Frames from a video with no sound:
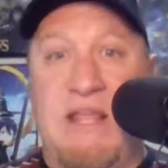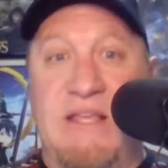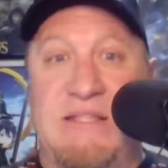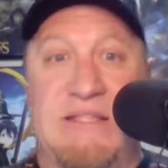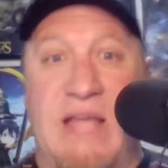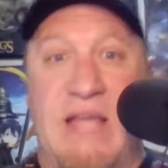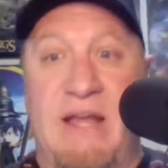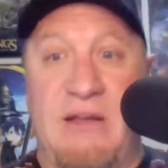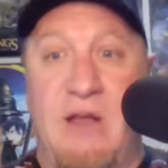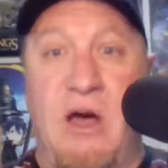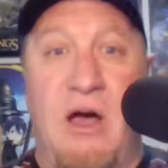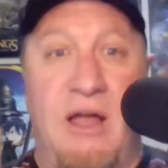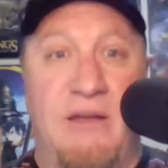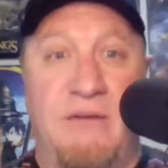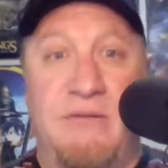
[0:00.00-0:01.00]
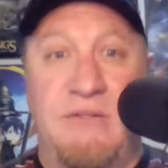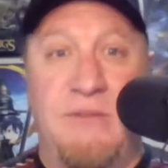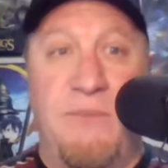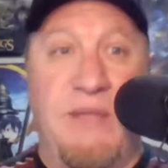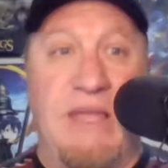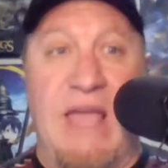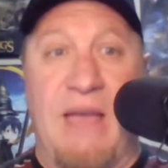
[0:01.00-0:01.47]
signed on
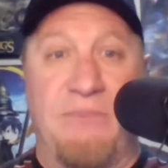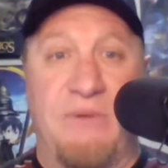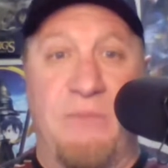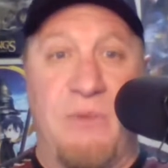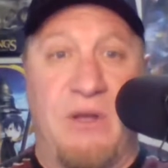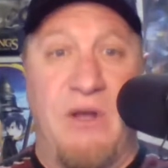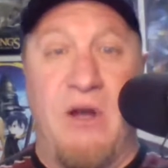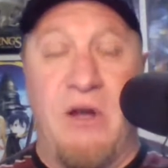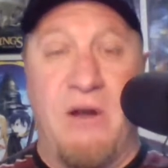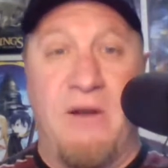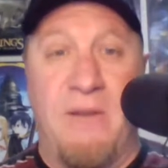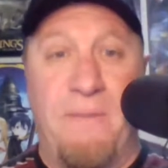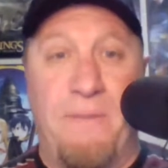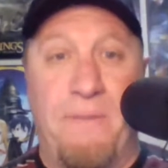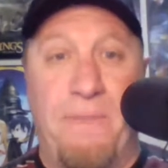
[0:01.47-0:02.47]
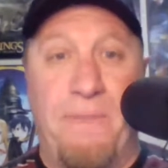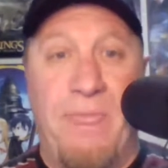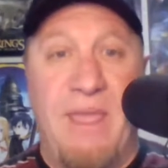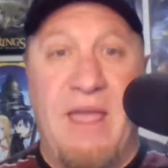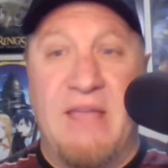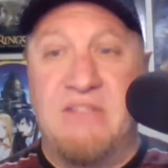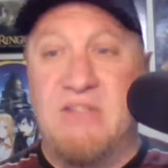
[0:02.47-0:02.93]
to be Captain Picard,
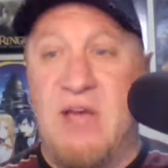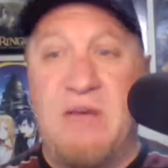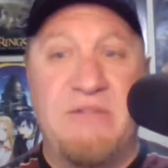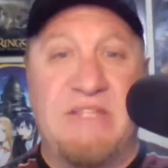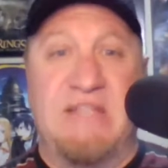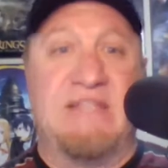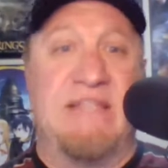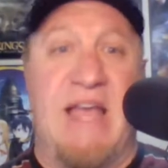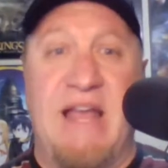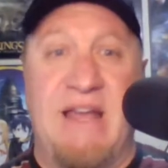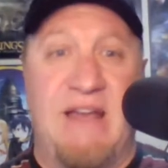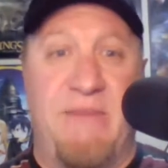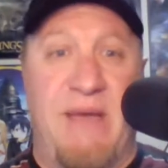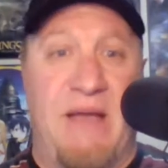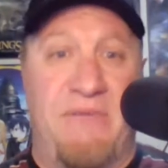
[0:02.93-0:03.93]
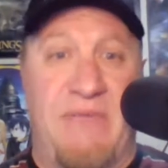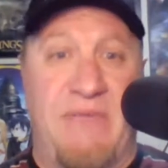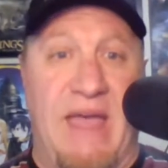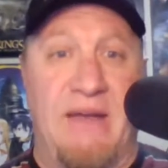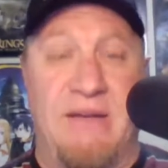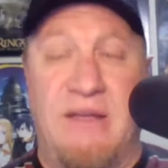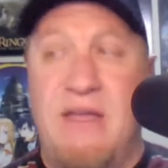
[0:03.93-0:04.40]
and so I was excited about that.